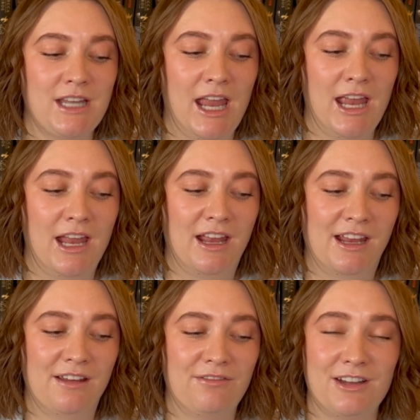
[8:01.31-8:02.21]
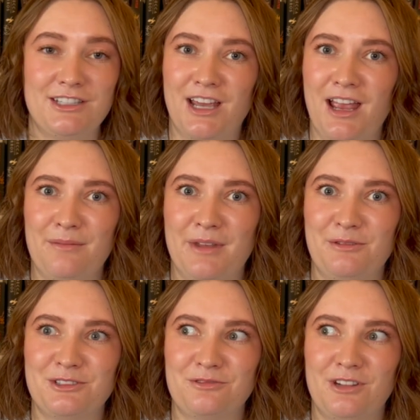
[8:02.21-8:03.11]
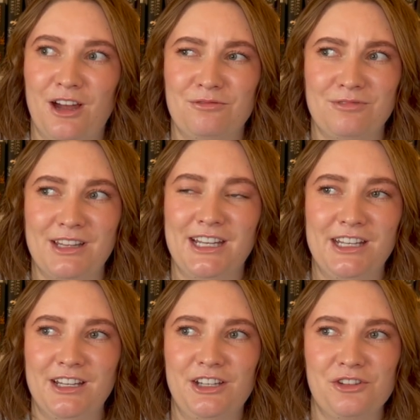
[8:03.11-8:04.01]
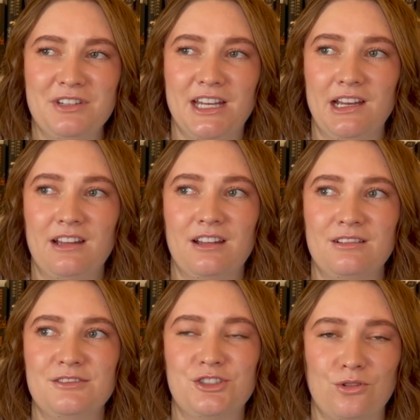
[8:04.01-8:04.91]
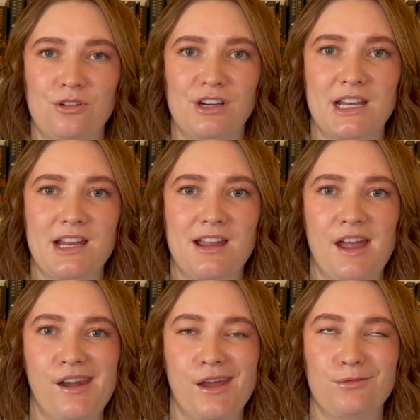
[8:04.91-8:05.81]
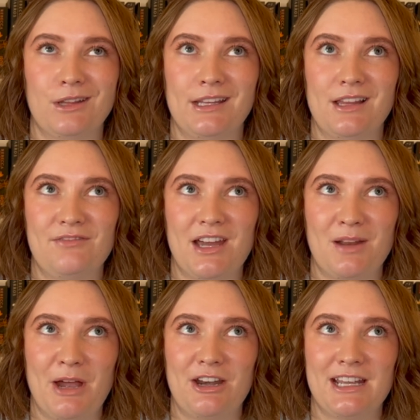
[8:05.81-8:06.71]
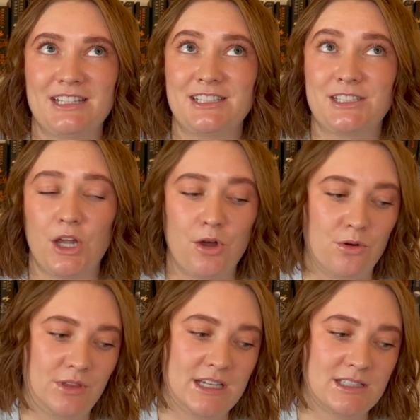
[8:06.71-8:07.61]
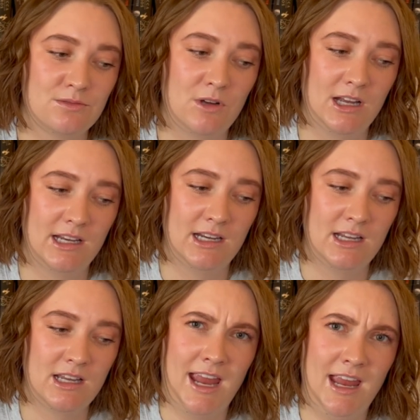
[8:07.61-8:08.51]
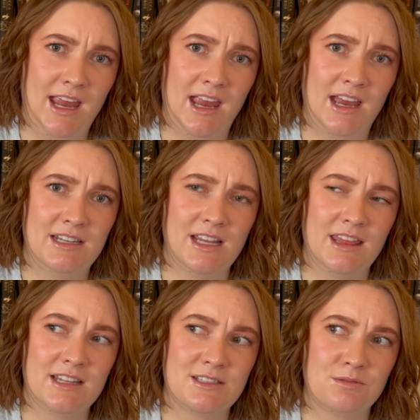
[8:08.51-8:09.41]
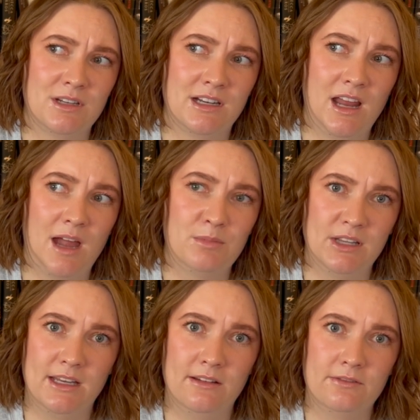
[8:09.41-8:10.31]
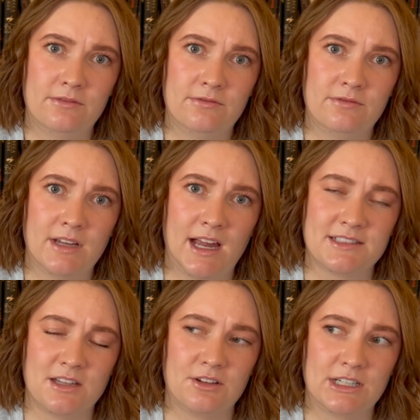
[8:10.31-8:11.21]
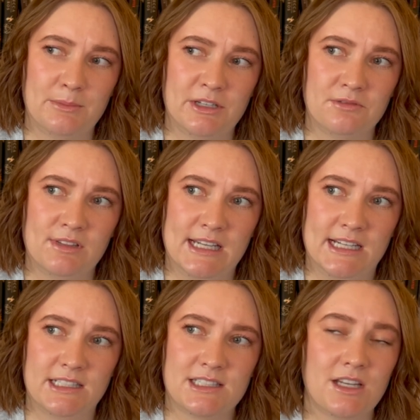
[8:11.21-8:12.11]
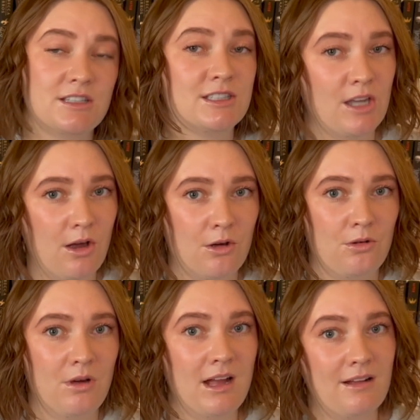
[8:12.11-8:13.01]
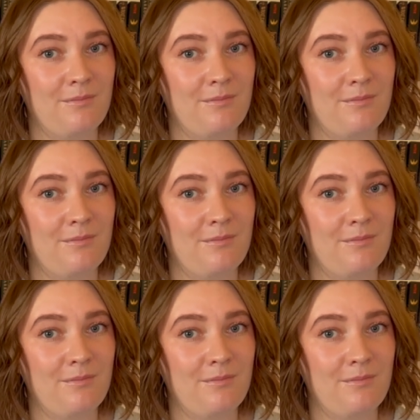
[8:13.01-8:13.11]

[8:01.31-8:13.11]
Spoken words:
a fun time. It was a really unique story, and I really love that about it. So this one and this one, I believe, has already been released, so